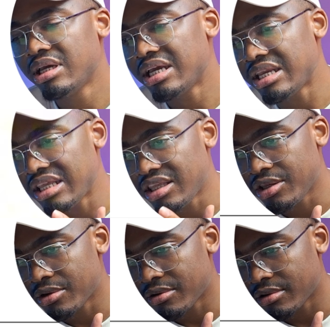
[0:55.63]
And in
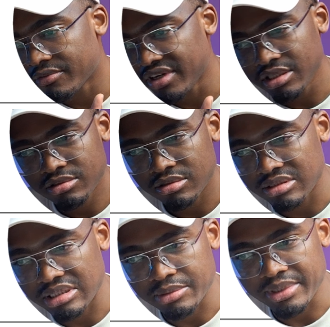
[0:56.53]
your vector
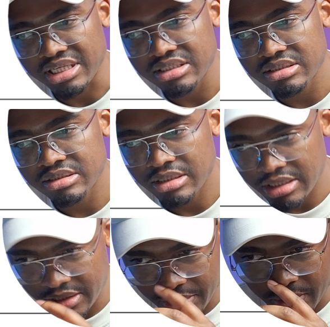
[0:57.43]
database,
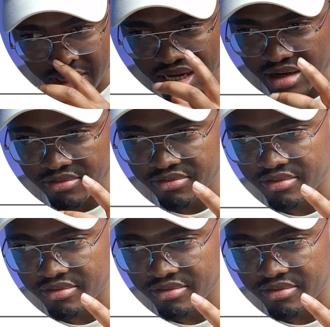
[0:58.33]
you have